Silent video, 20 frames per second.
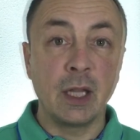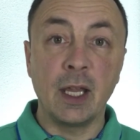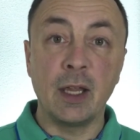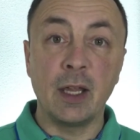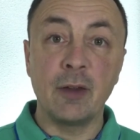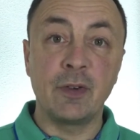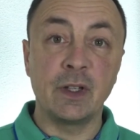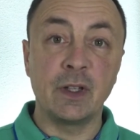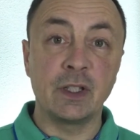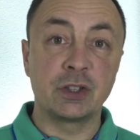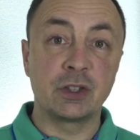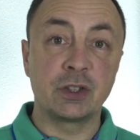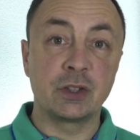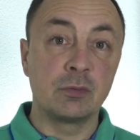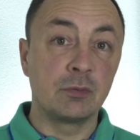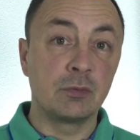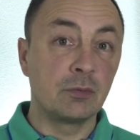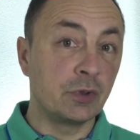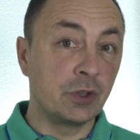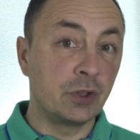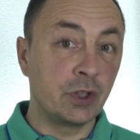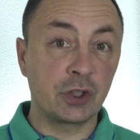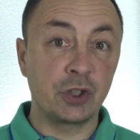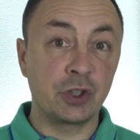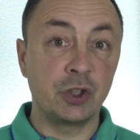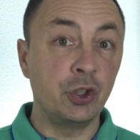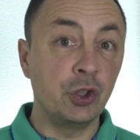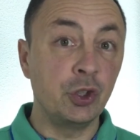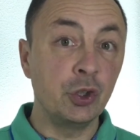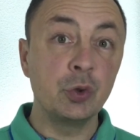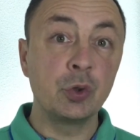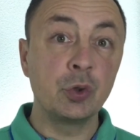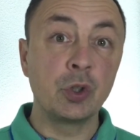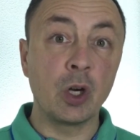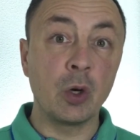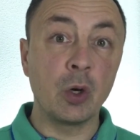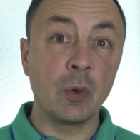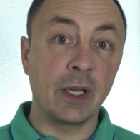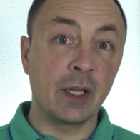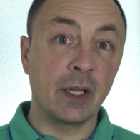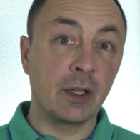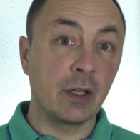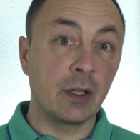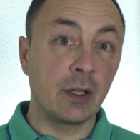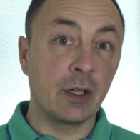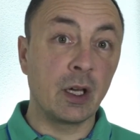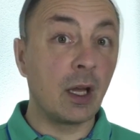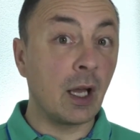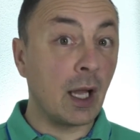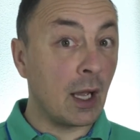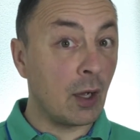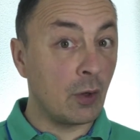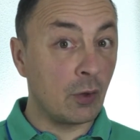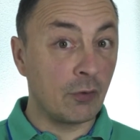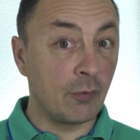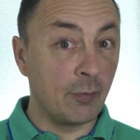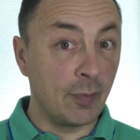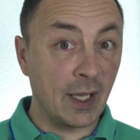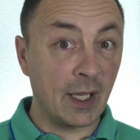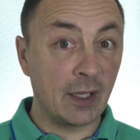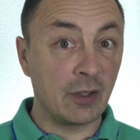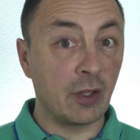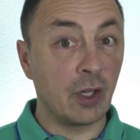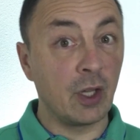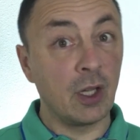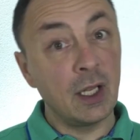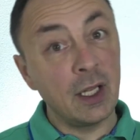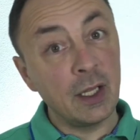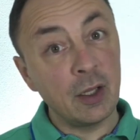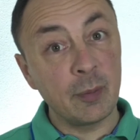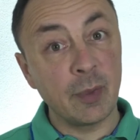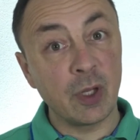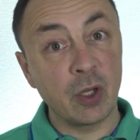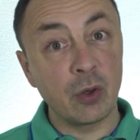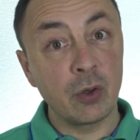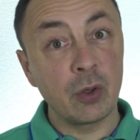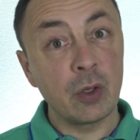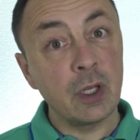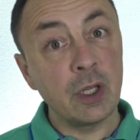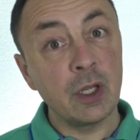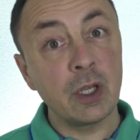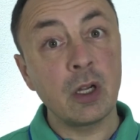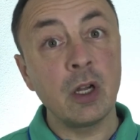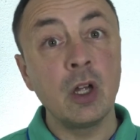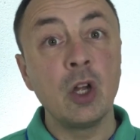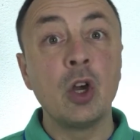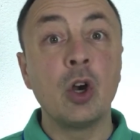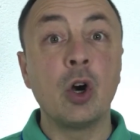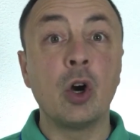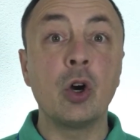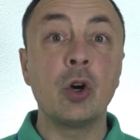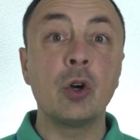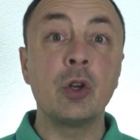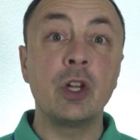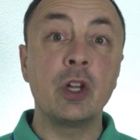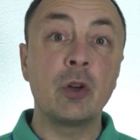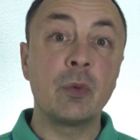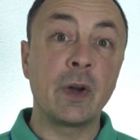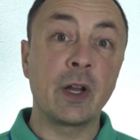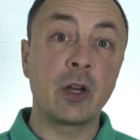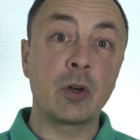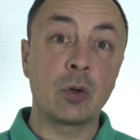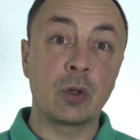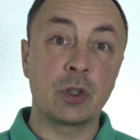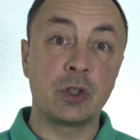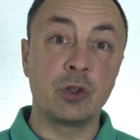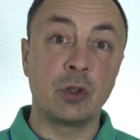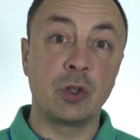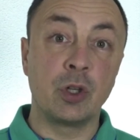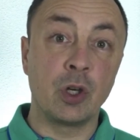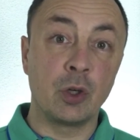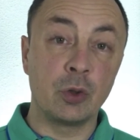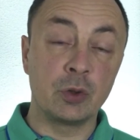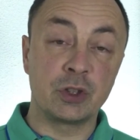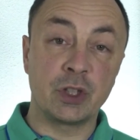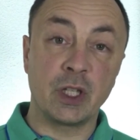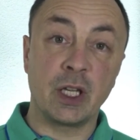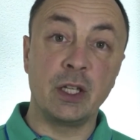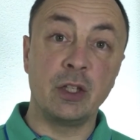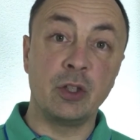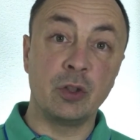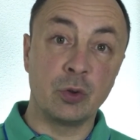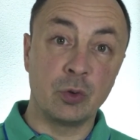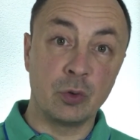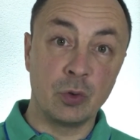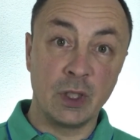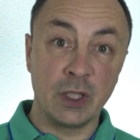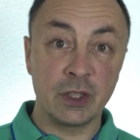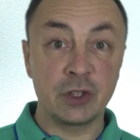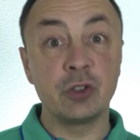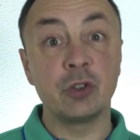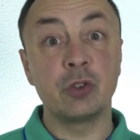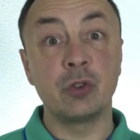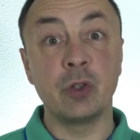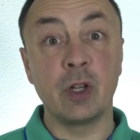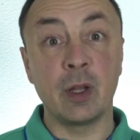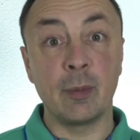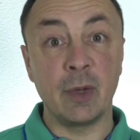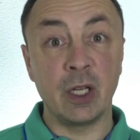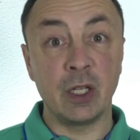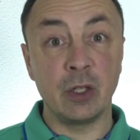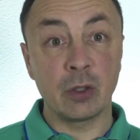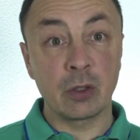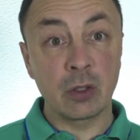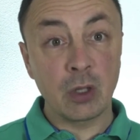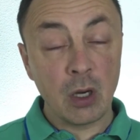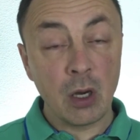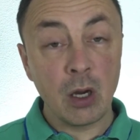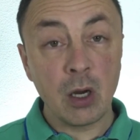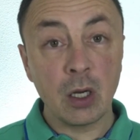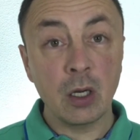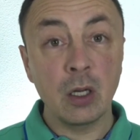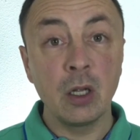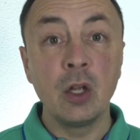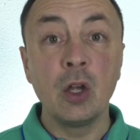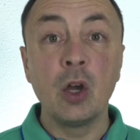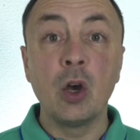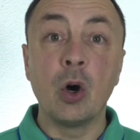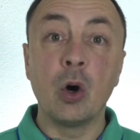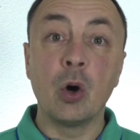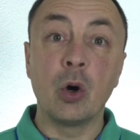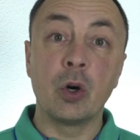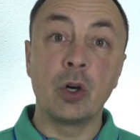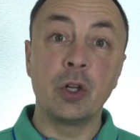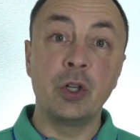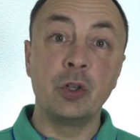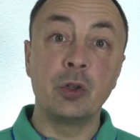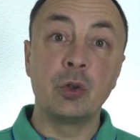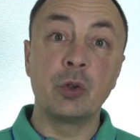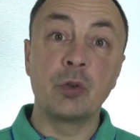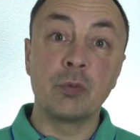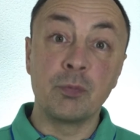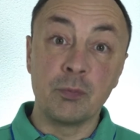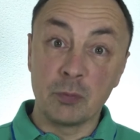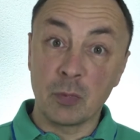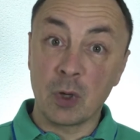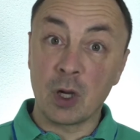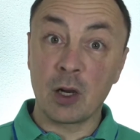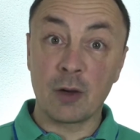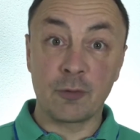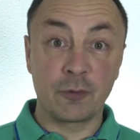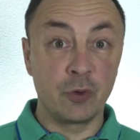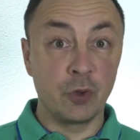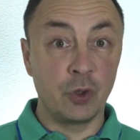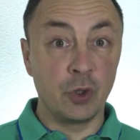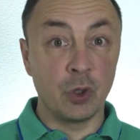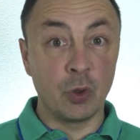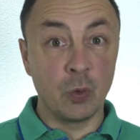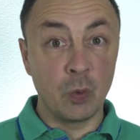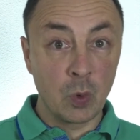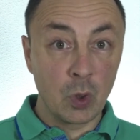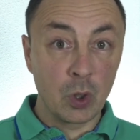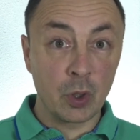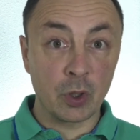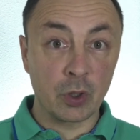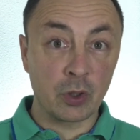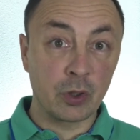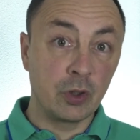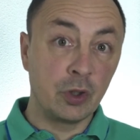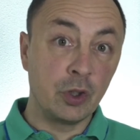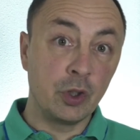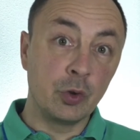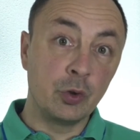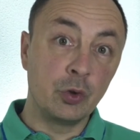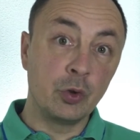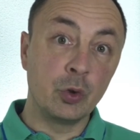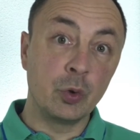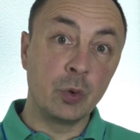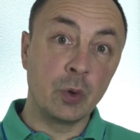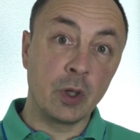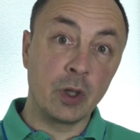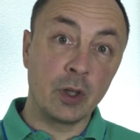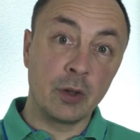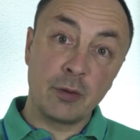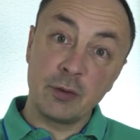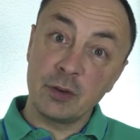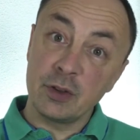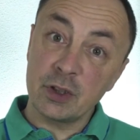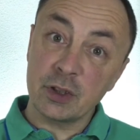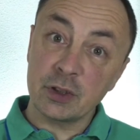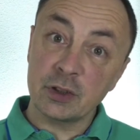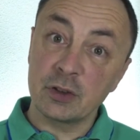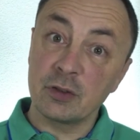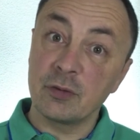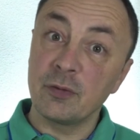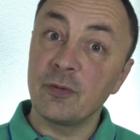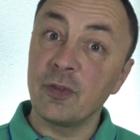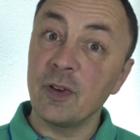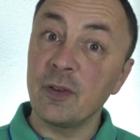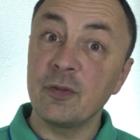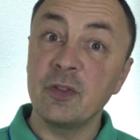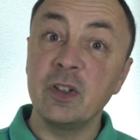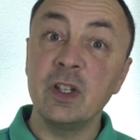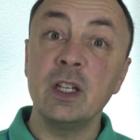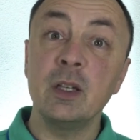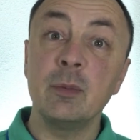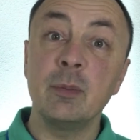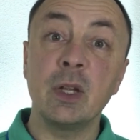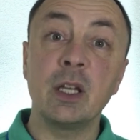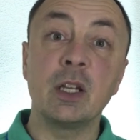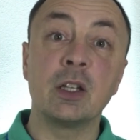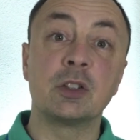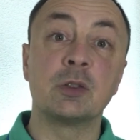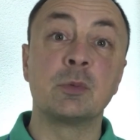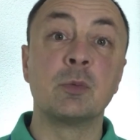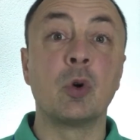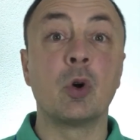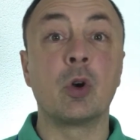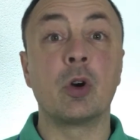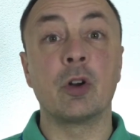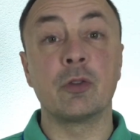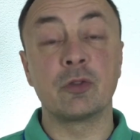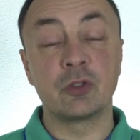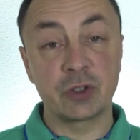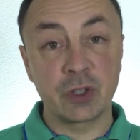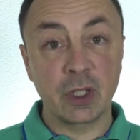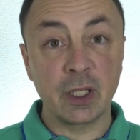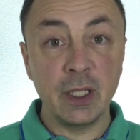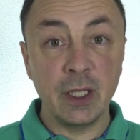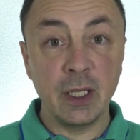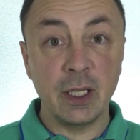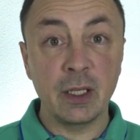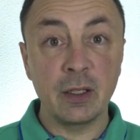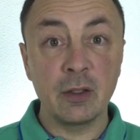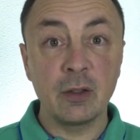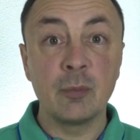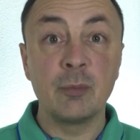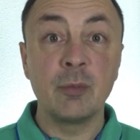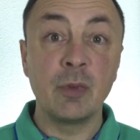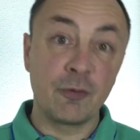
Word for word: If it's just you going out of bed a little bit earlier, or you record your notes and you listen to them in your car, or you after your work you do uh, just 15 minutes more of studying